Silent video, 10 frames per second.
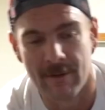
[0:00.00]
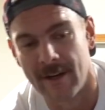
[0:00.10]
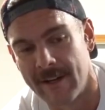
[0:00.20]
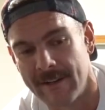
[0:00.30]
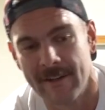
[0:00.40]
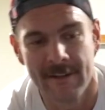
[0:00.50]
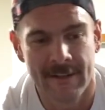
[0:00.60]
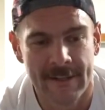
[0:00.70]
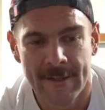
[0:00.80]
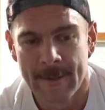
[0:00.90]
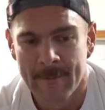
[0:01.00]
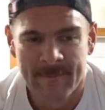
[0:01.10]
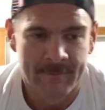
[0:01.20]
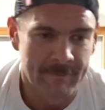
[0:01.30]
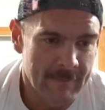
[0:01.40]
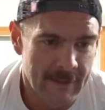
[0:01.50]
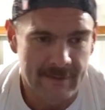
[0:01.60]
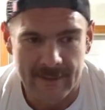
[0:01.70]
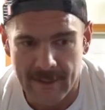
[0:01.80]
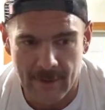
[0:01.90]
run
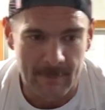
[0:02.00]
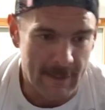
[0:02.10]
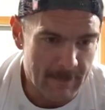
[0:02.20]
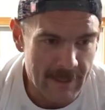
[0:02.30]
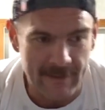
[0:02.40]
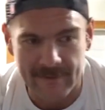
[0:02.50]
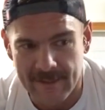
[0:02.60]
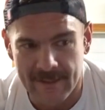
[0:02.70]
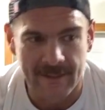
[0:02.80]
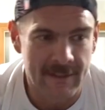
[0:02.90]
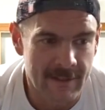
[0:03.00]
to get all my pacing